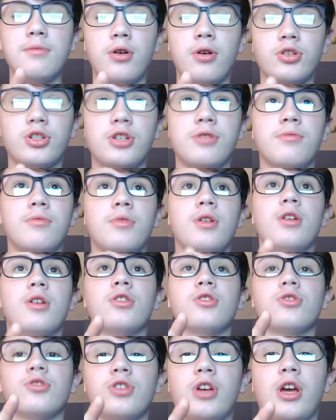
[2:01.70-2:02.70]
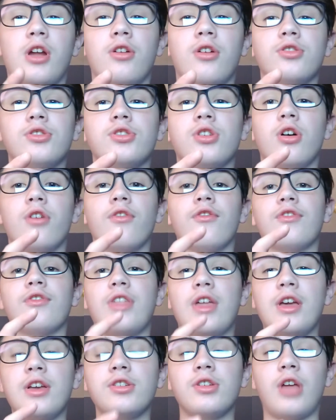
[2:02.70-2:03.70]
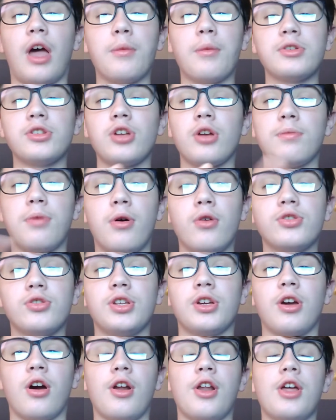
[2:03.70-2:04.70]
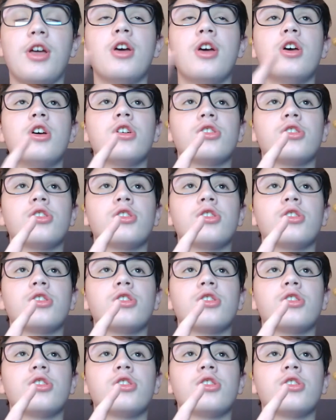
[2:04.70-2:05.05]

Motion channel, so I'm gonna start posting on it.